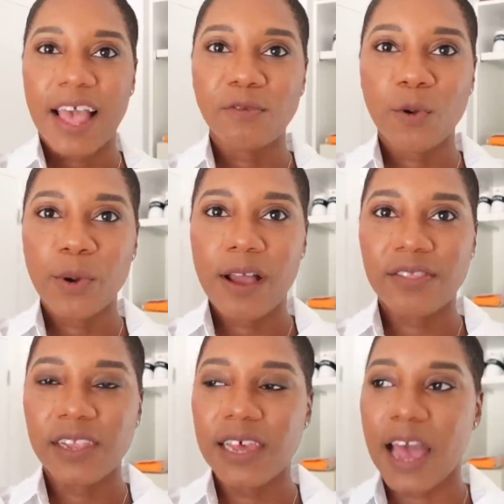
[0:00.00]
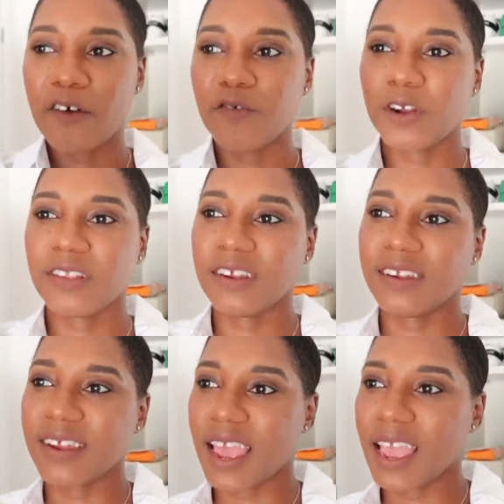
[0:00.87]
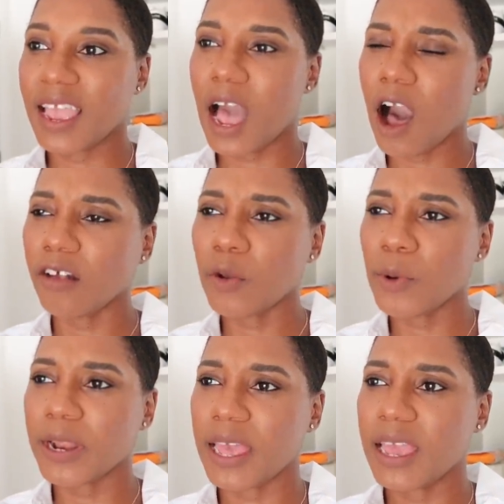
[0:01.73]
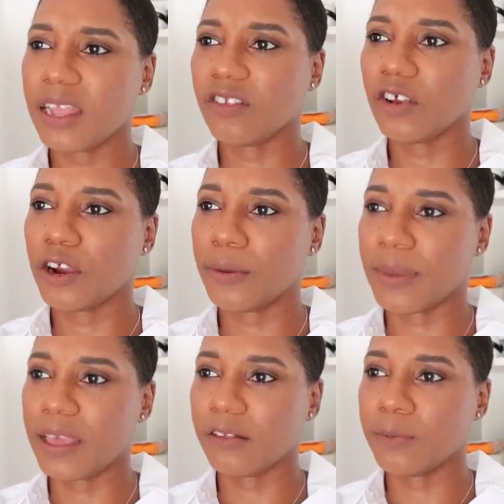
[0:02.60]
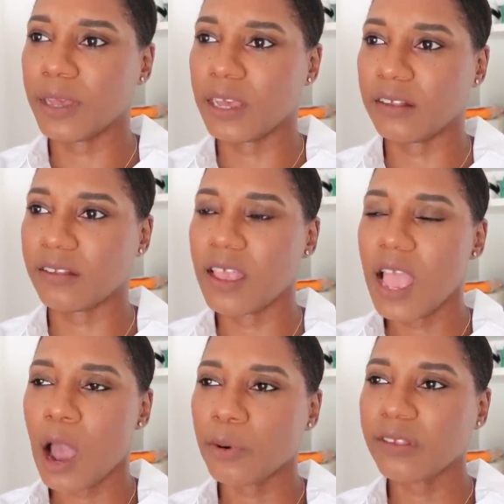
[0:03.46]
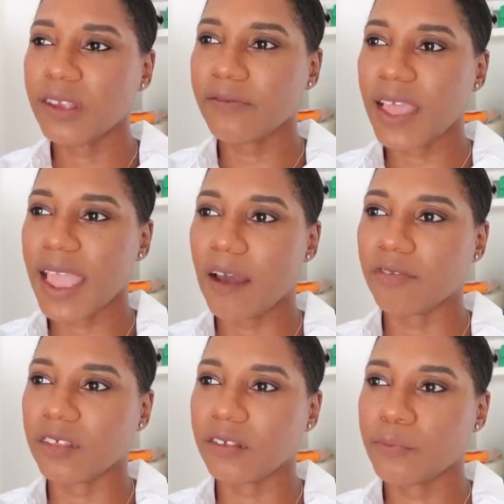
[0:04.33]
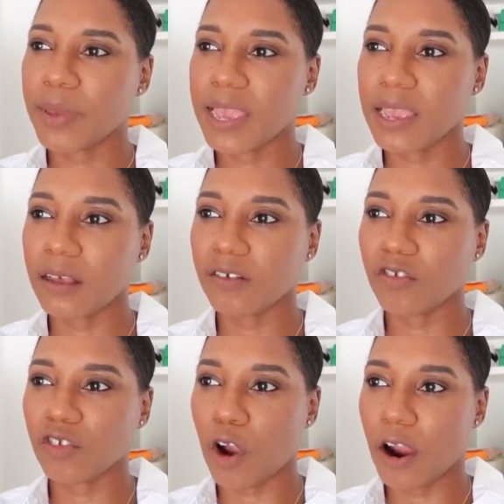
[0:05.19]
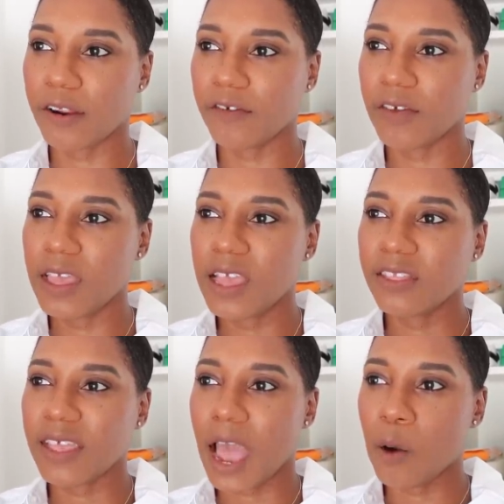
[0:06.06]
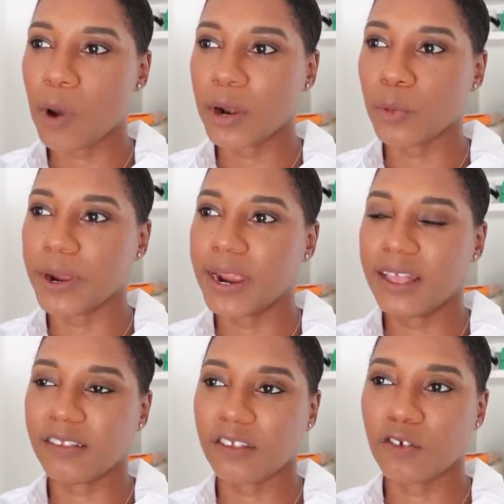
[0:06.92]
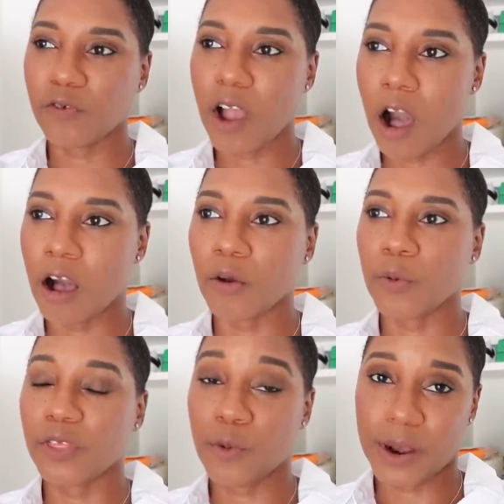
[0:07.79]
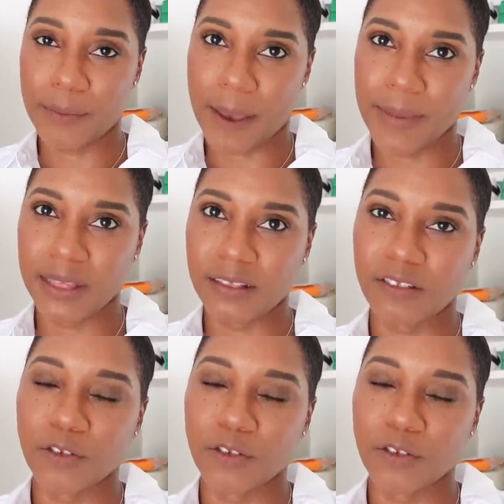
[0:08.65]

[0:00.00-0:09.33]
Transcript: That's what we're on the lookout for today. I also wanna head to Hermes because I wanna see if they have this pink scarf that I wanna wear as a sarong with one of my bathing